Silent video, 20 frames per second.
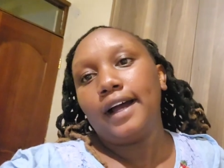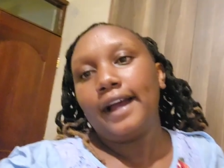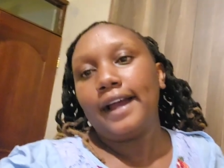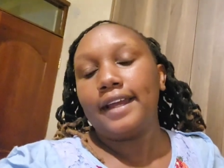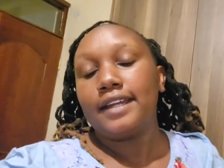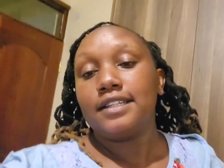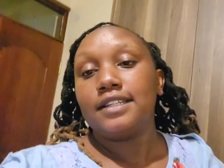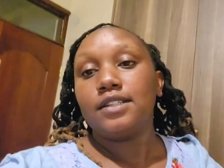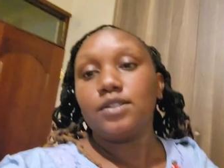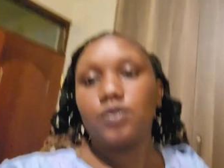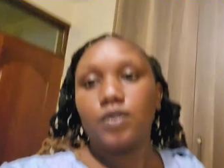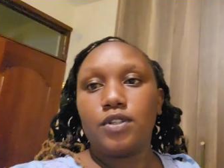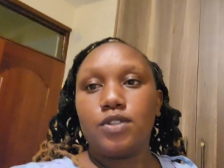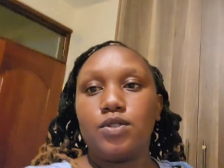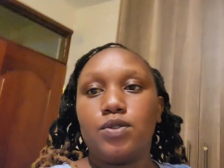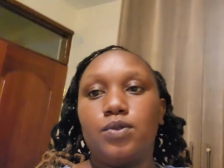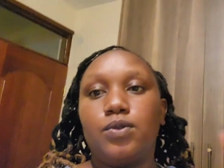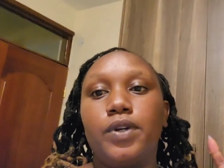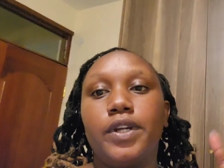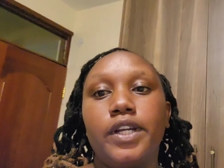I just want
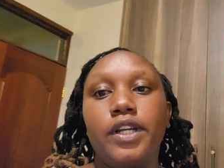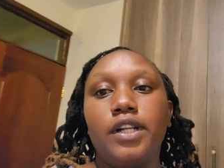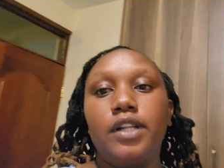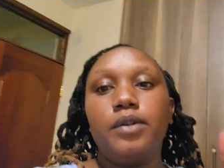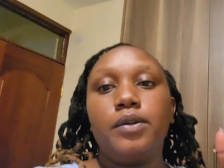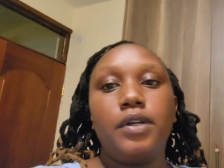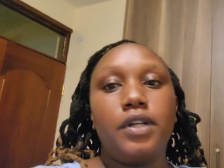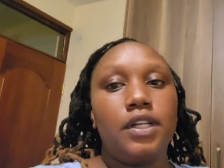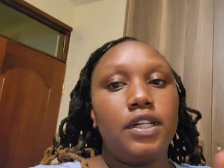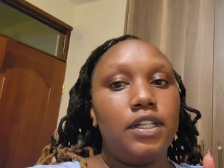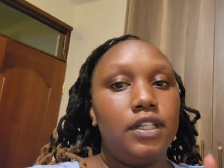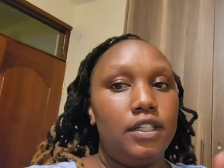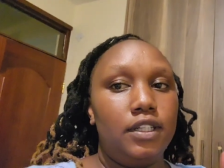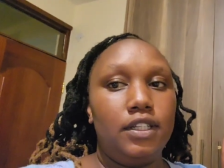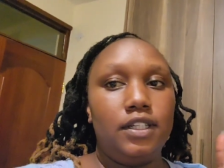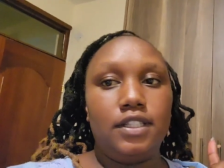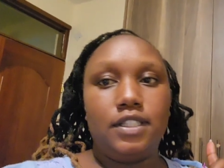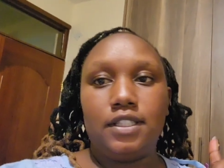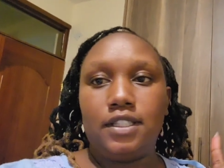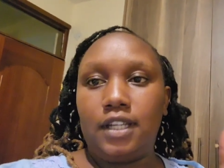to quickly,
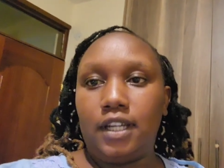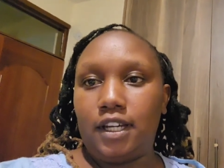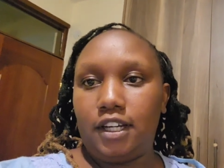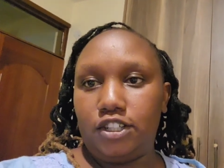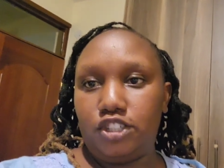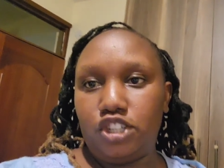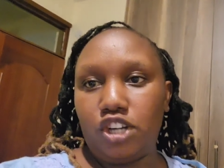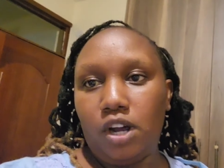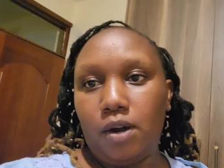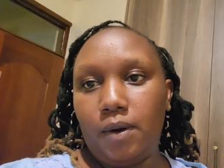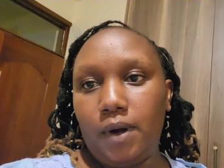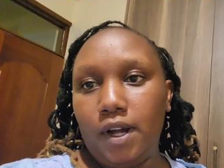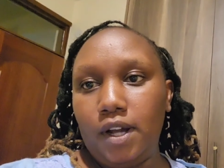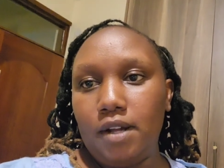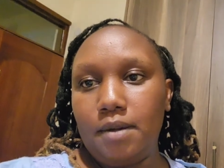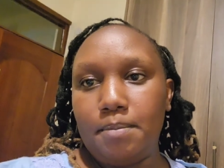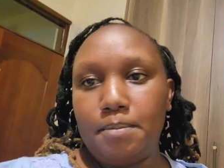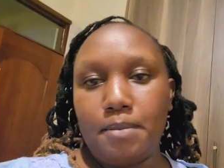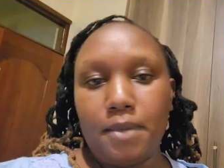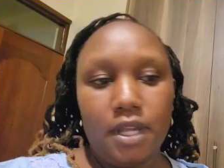quickly take a shower,
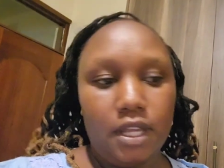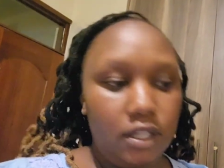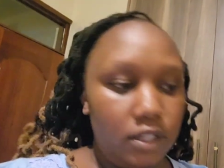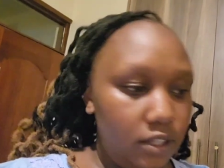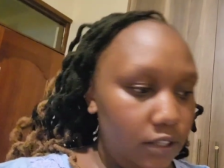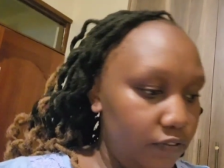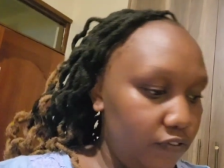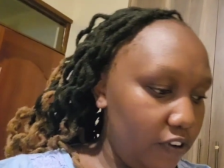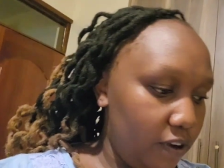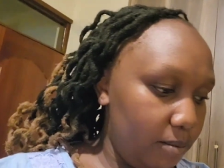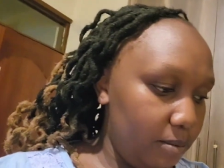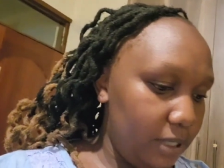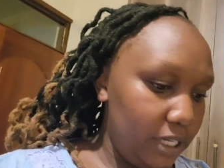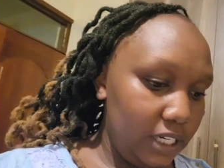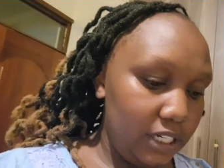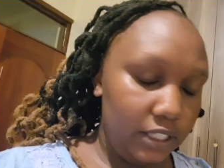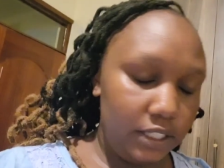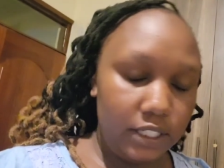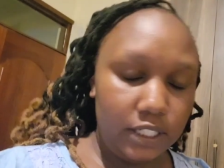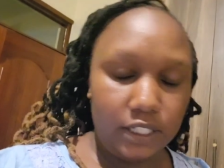make the
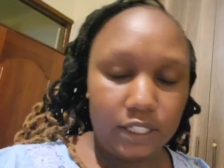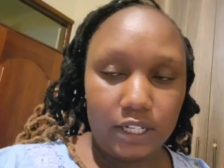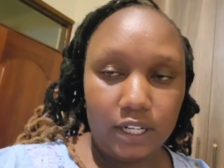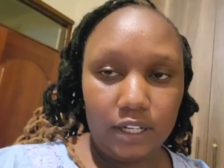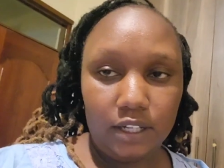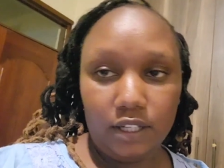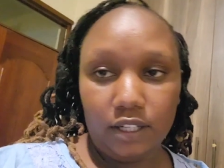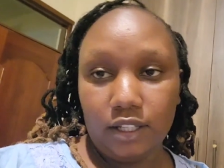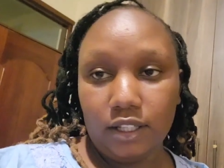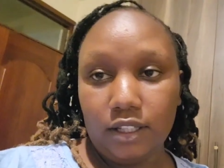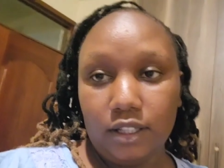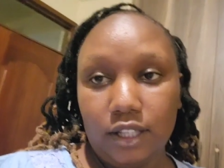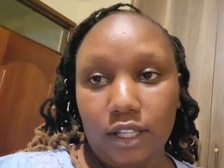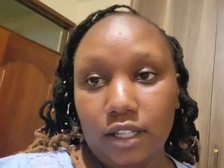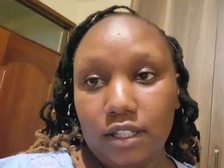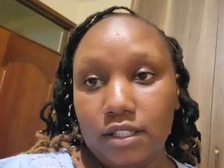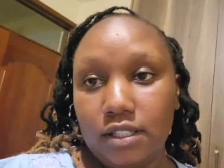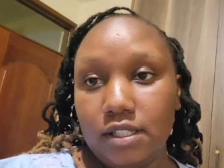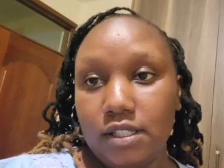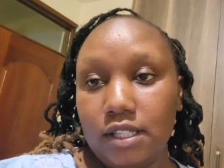family dinner, and
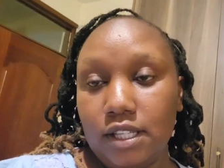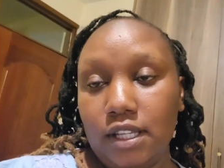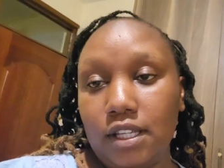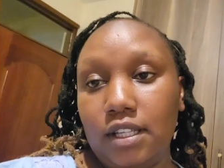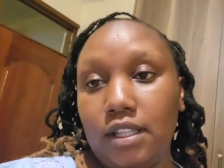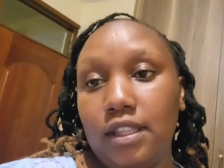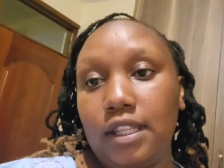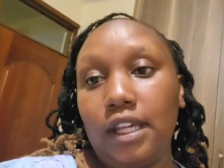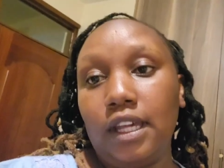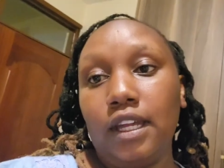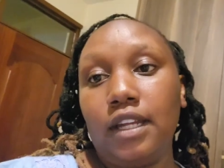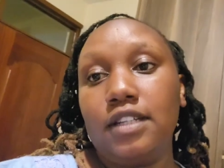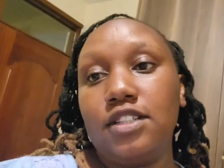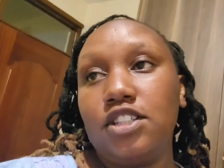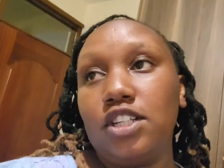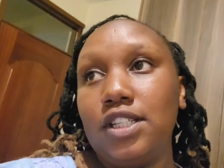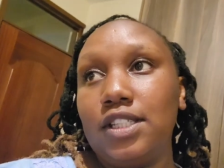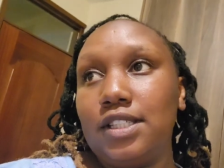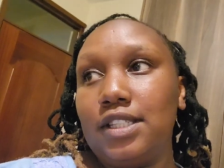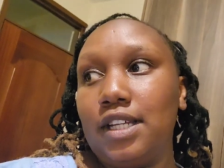then see the
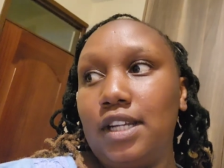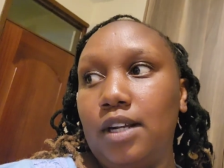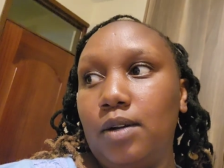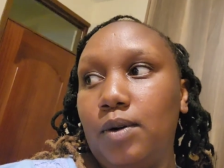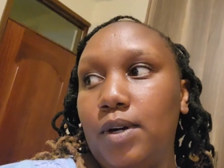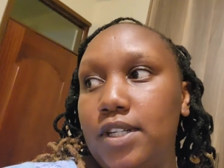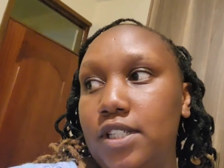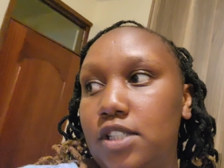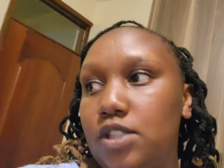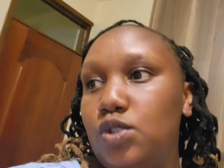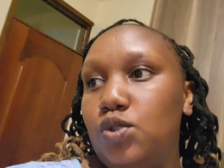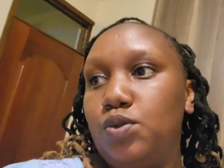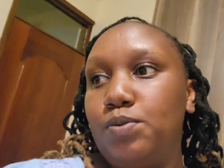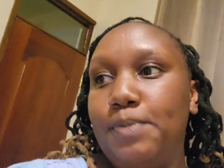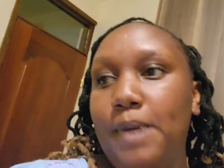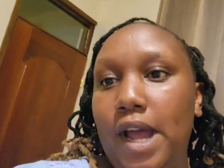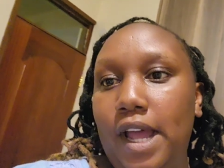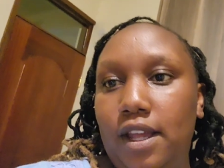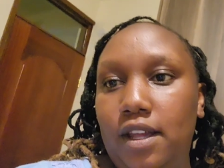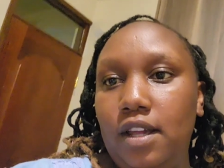dress that I wanted to
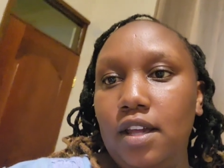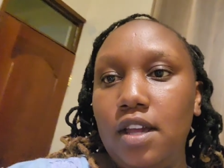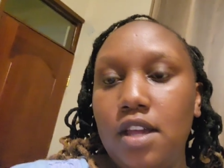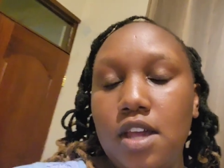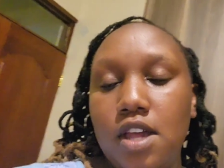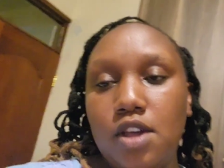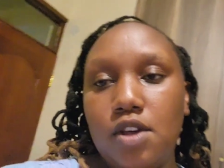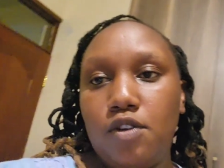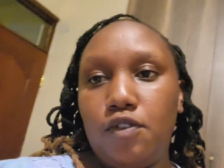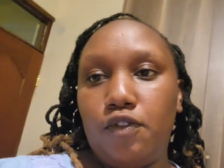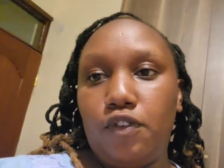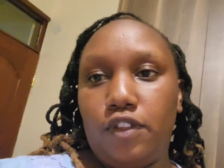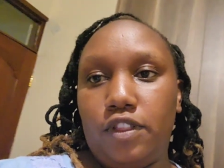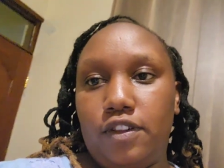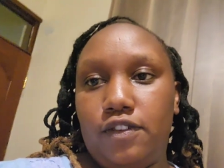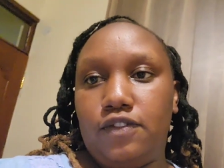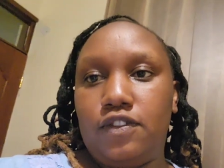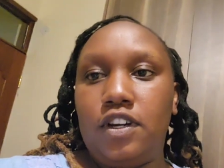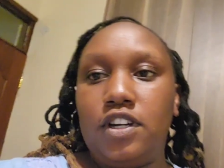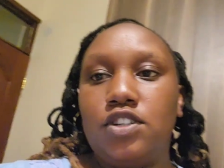buy for the
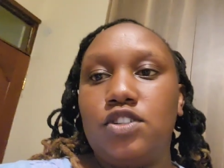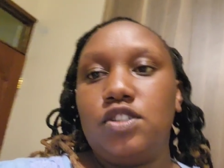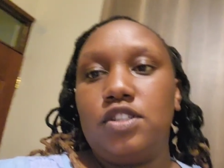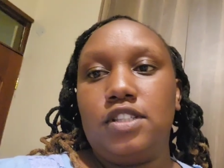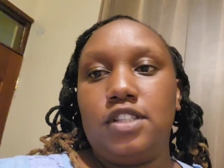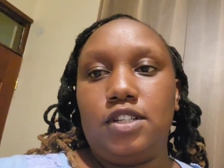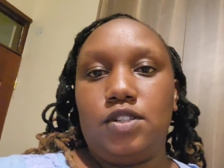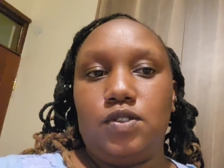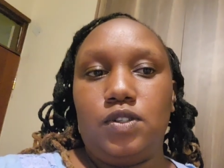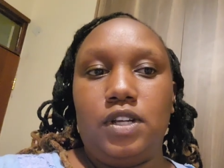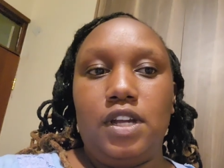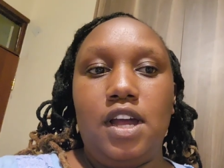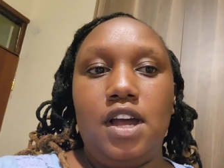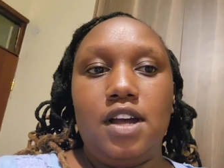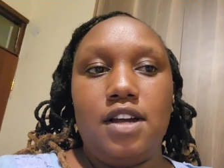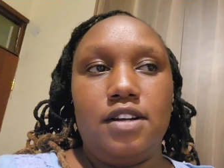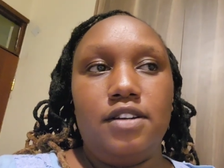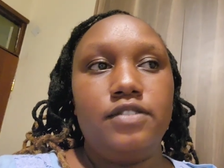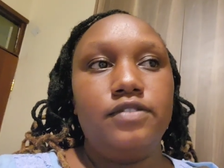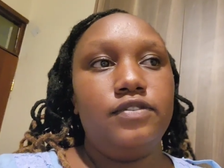function that we
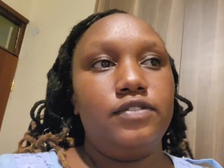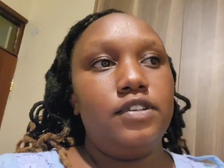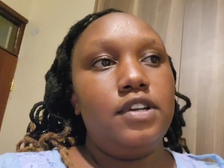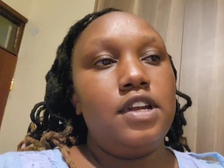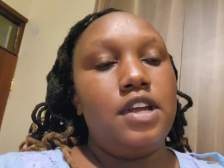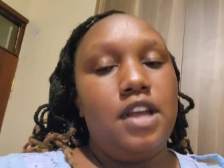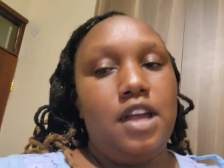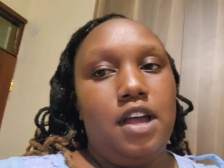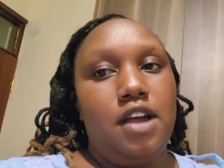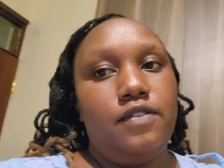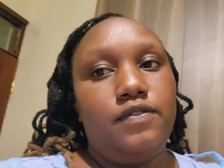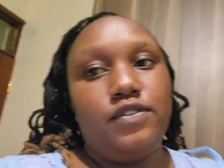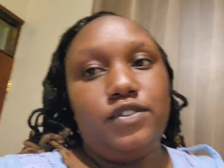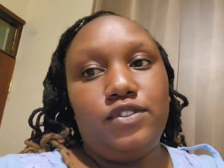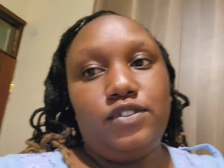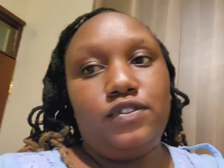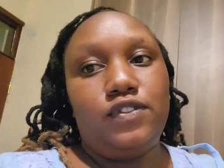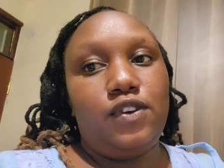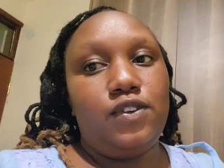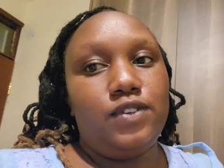have. I've
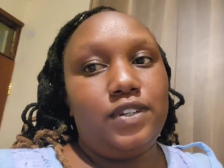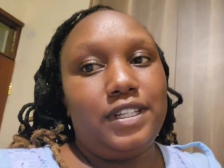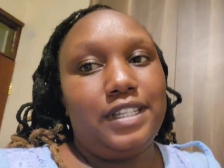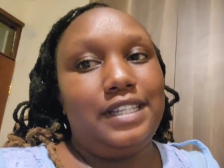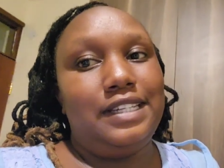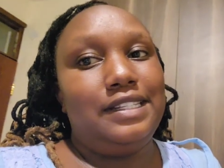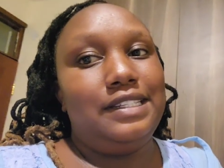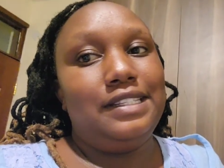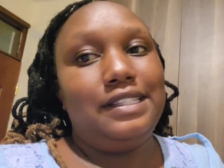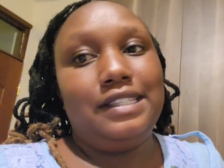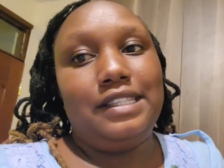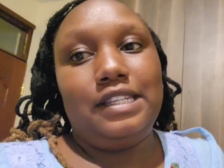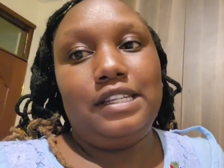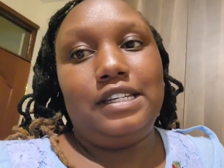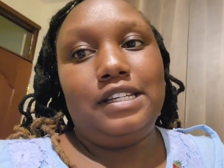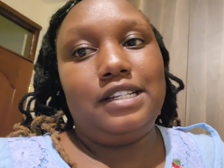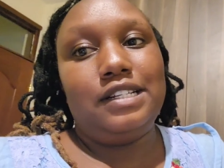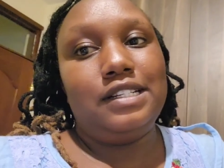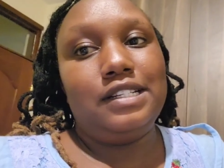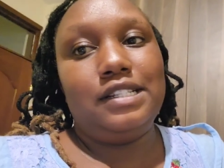not found
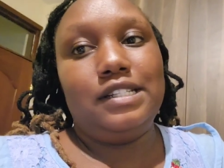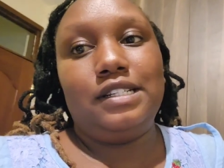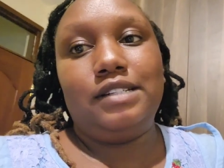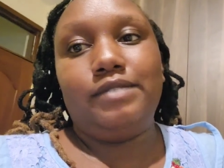anything